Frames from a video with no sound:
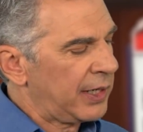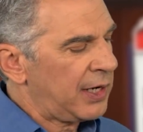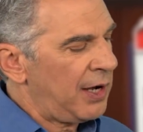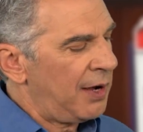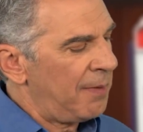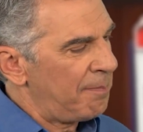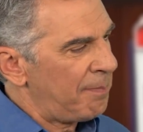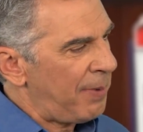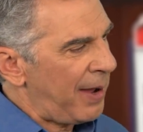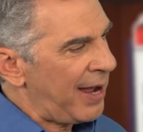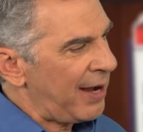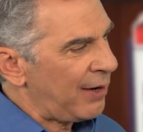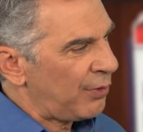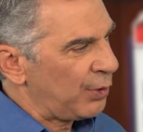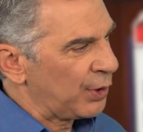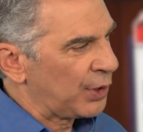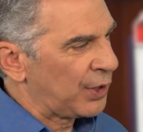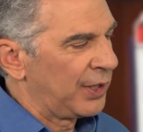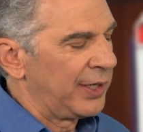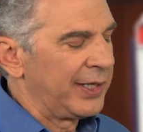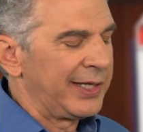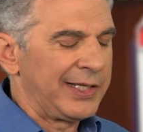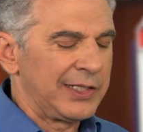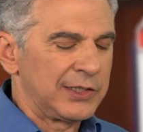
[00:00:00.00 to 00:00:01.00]
to come back with
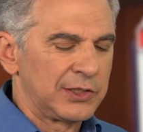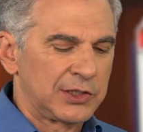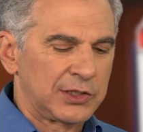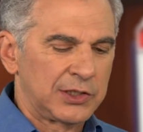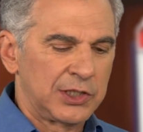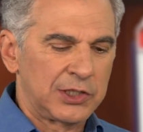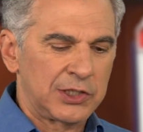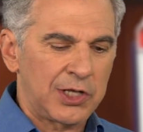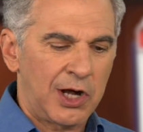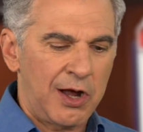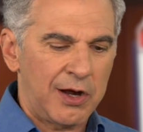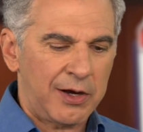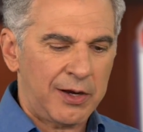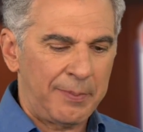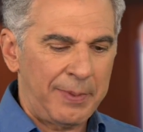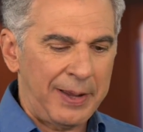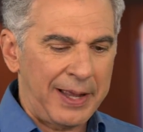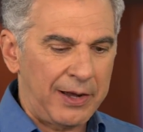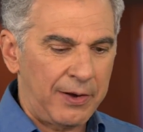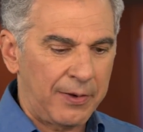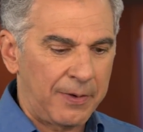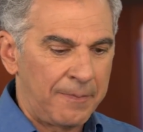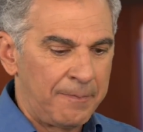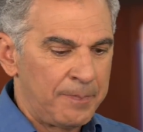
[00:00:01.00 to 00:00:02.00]
Liz to talk
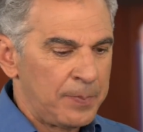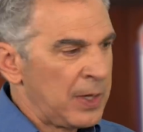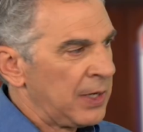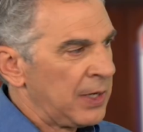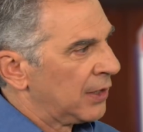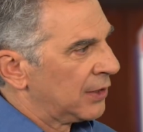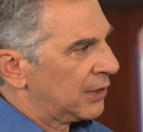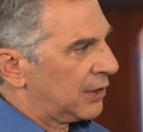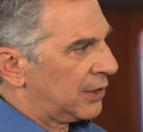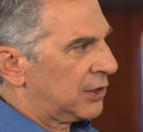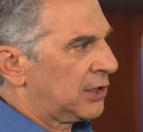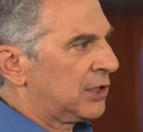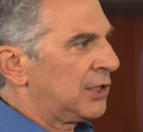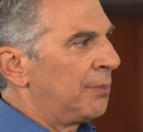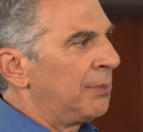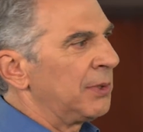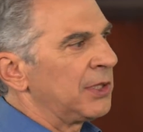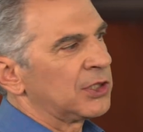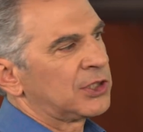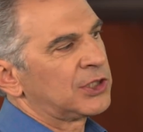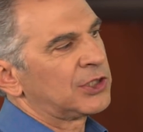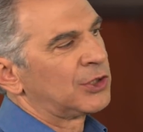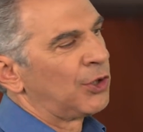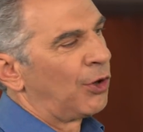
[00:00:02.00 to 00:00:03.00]
about some of
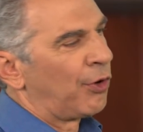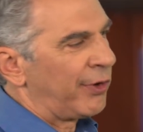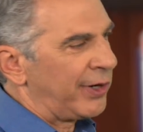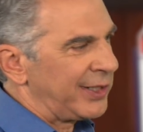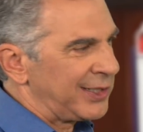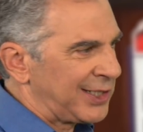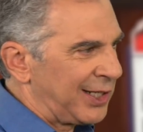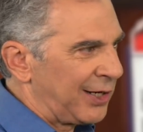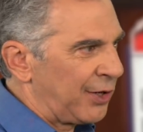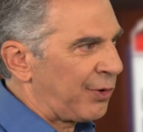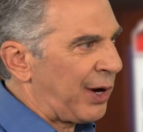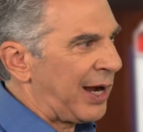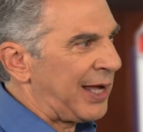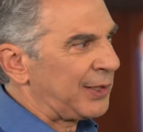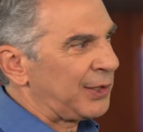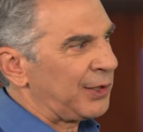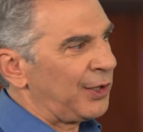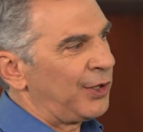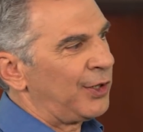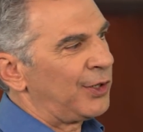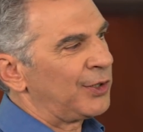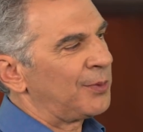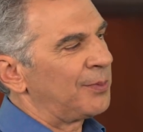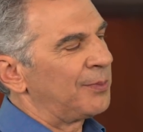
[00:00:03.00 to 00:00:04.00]
the stories that are out
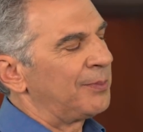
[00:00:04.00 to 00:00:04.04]
there.